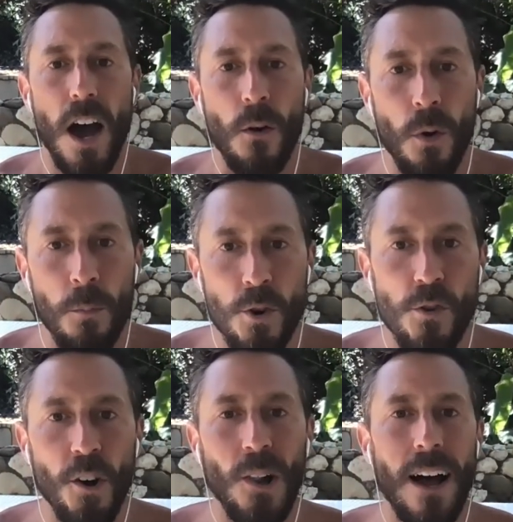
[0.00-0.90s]
a
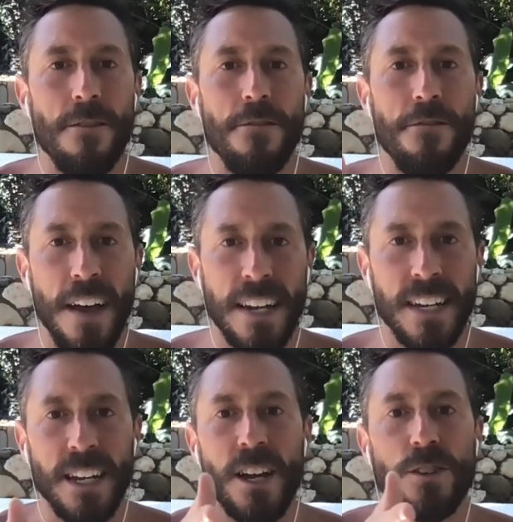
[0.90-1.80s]
removal of
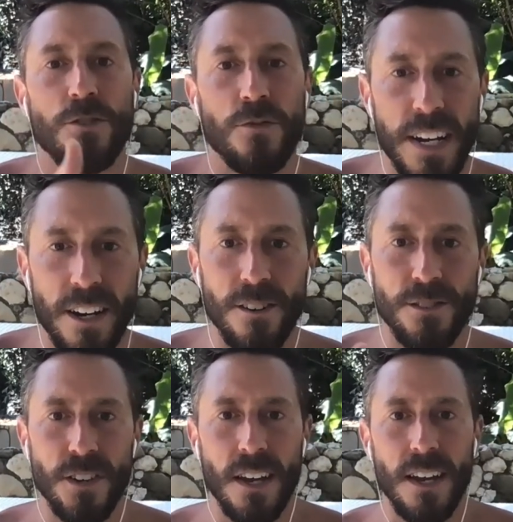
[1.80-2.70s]
offending
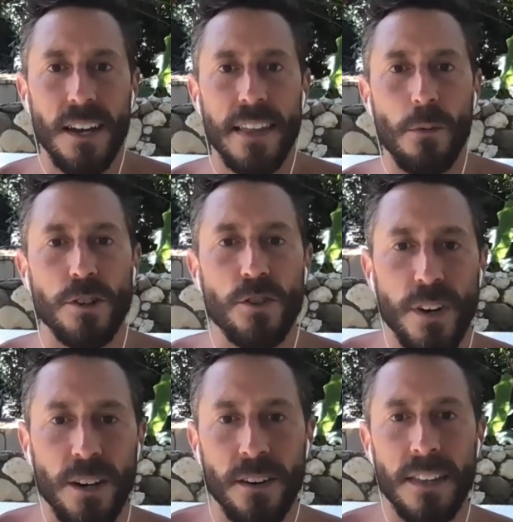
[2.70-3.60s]
triggers that were
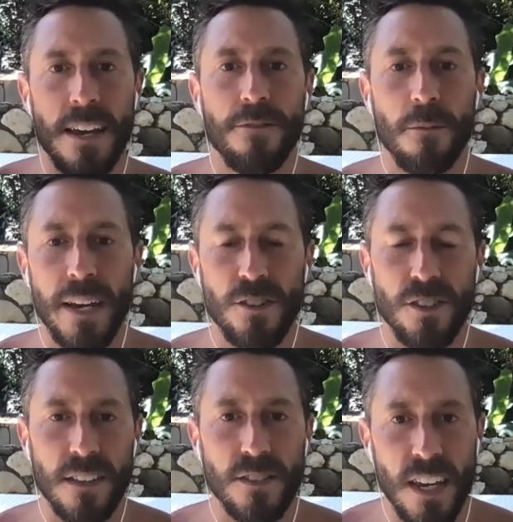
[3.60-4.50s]
triggering the
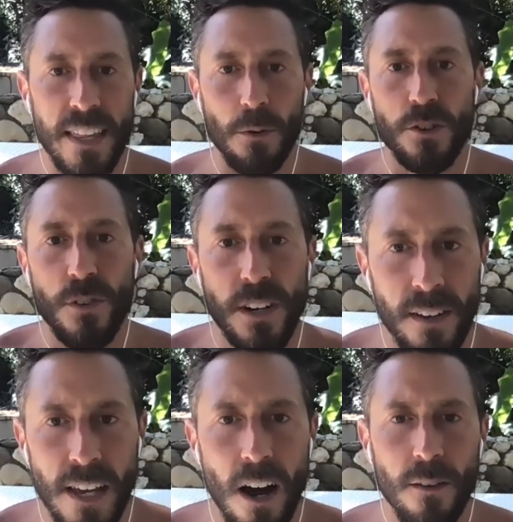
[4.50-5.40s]
inflammation in the skin, that were
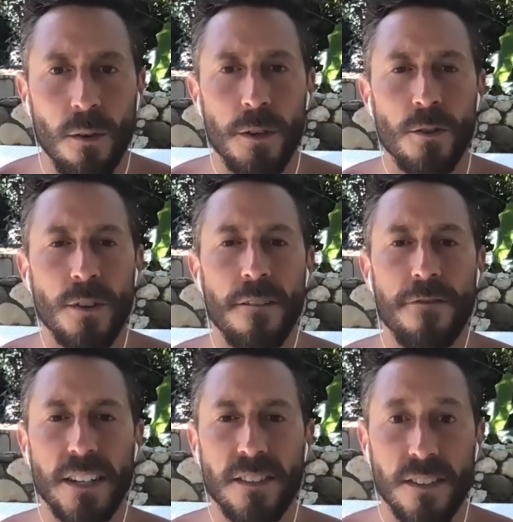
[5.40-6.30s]
triggering the autoimmune
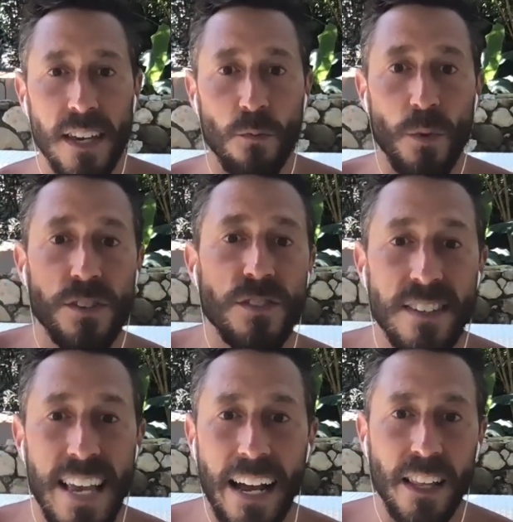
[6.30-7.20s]
effects in the skin, which is
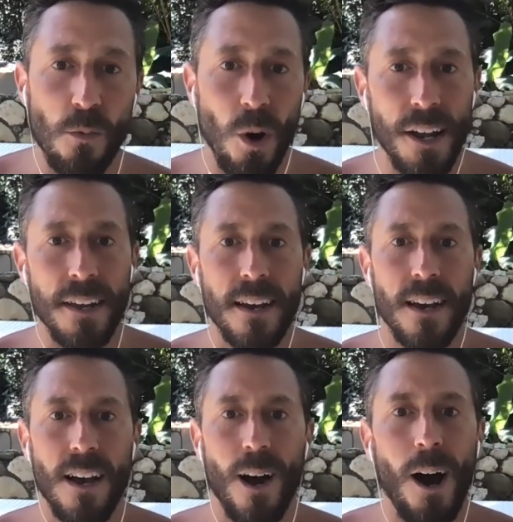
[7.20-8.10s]
exactly what
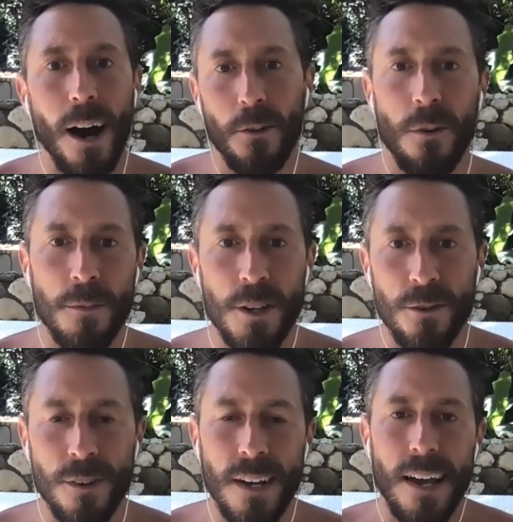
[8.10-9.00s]

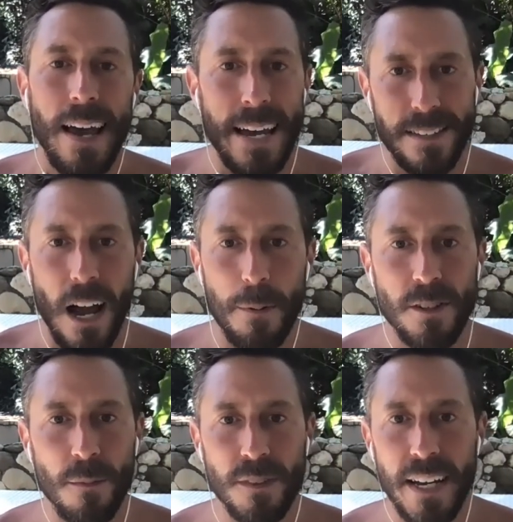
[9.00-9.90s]
autoimmune atopic
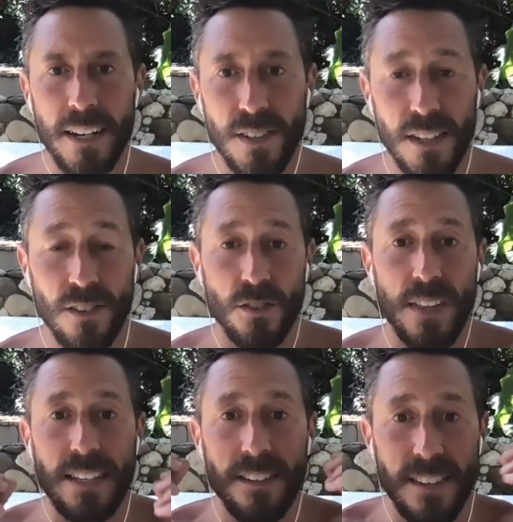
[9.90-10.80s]
dermatitis is. And so
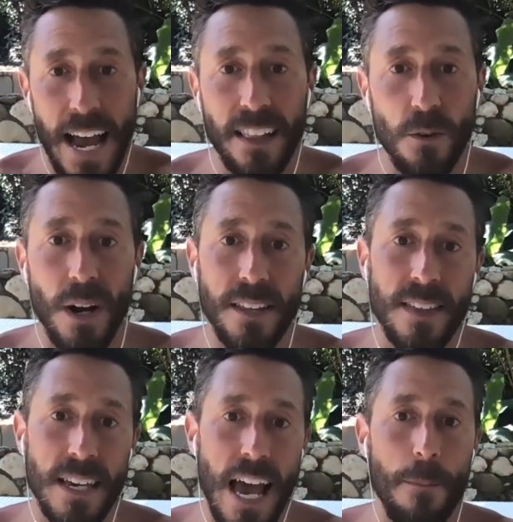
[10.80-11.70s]
that's exactly what I
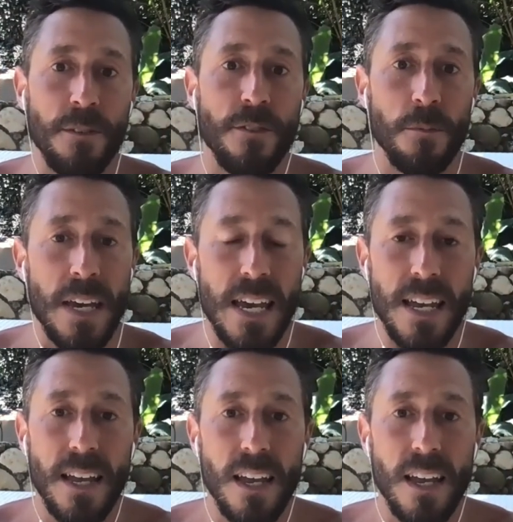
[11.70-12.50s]
think happened for me.